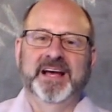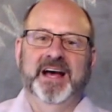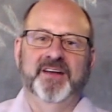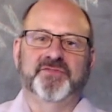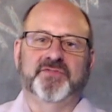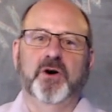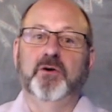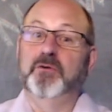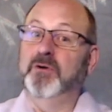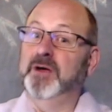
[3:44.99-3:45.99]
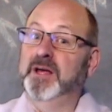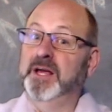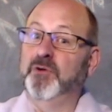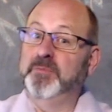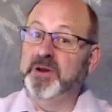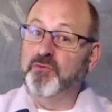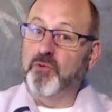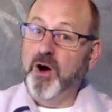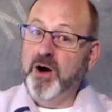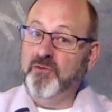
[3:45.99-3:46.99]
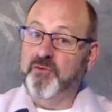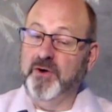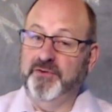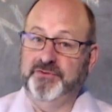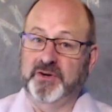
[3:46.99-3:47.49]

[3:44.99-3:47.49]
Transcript: And so it would be wrong for us